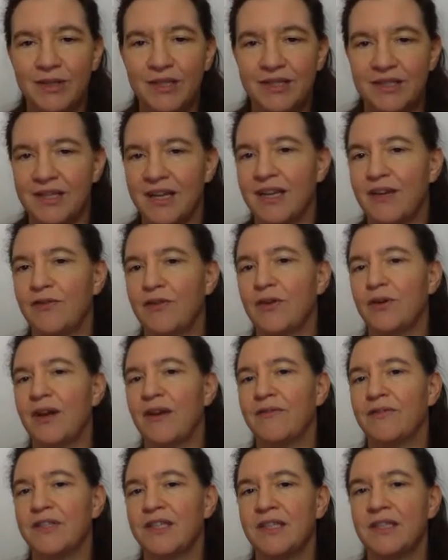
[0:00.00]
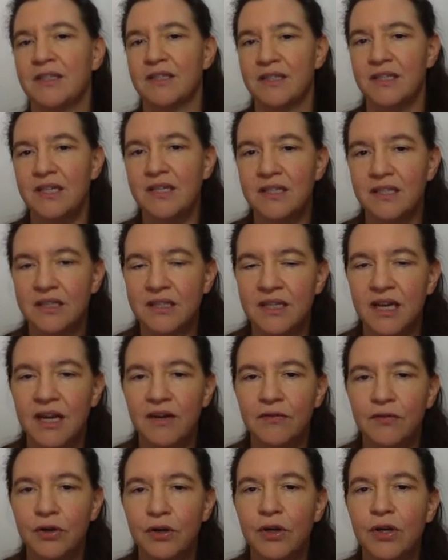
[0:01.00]
say, if you have seen the Caesar
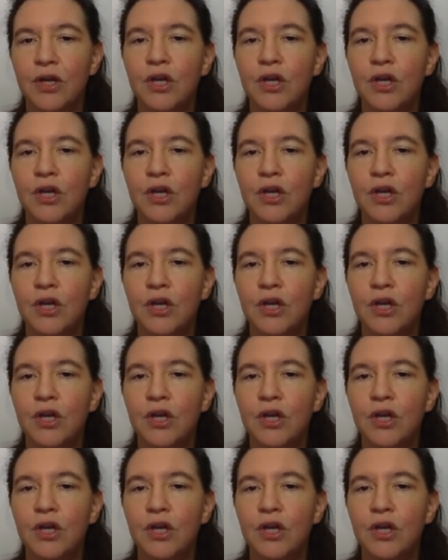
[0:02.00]
cipher.